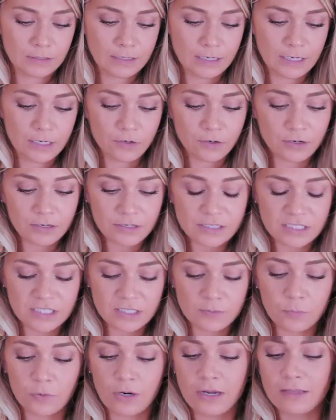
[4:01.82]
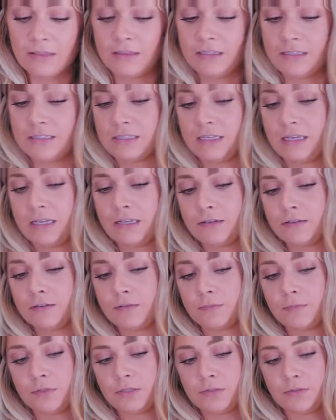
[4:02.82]
And you're going to spread the skin
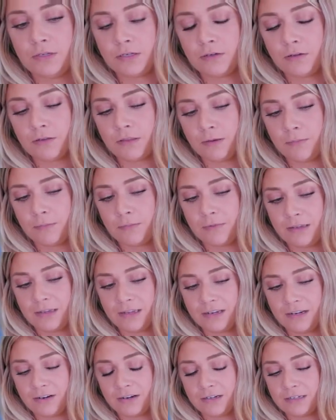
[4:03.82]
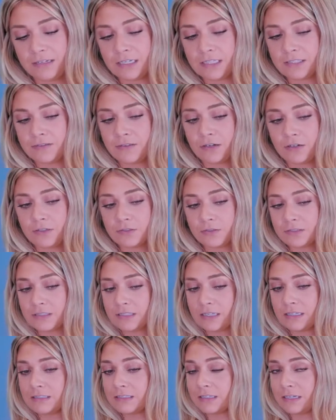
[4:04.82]
between your thumb and your index finger so the
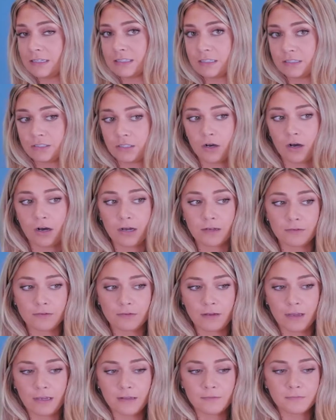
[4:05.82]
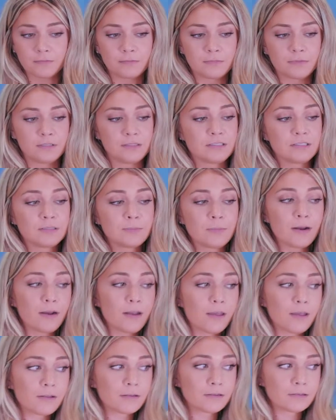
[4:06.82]
skin's nice and taut, okay? I'm going to spread
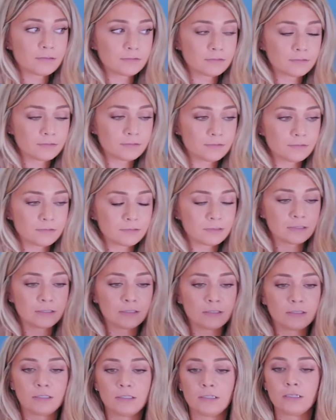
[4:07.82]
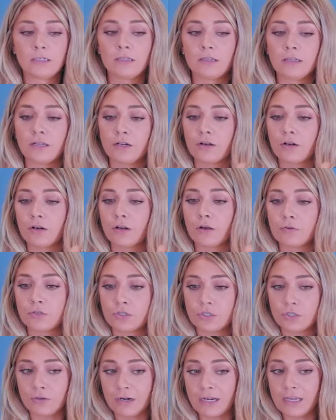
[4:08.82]
it. Then you're going to go
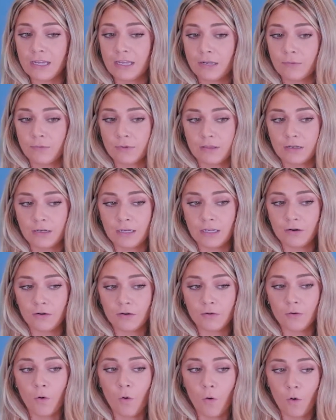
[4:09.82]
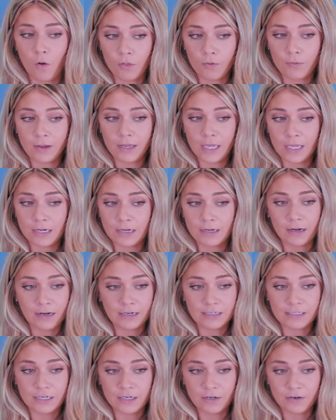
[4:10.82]
straight in with the needle all the way in at
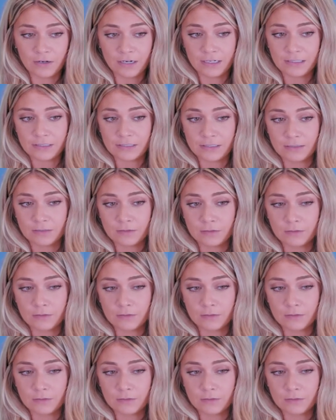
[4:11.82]
90 degrees,